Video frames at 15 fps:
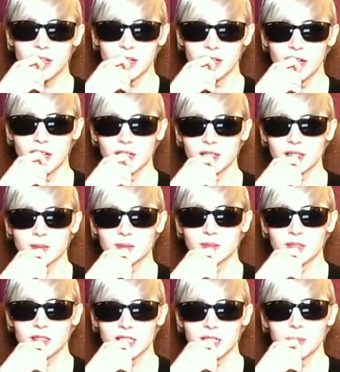and I'll
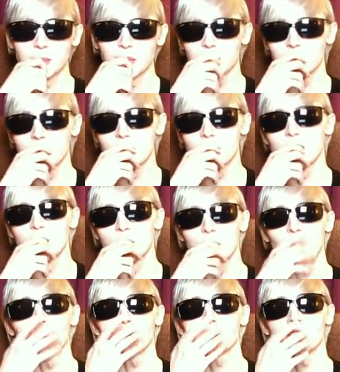keep
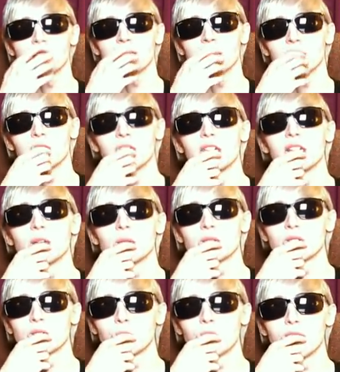posting these
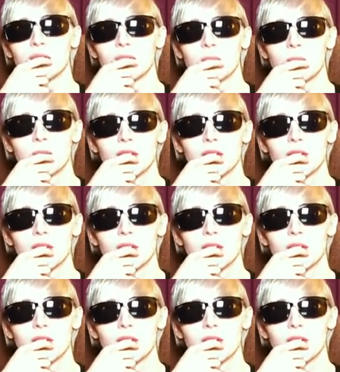videos as well.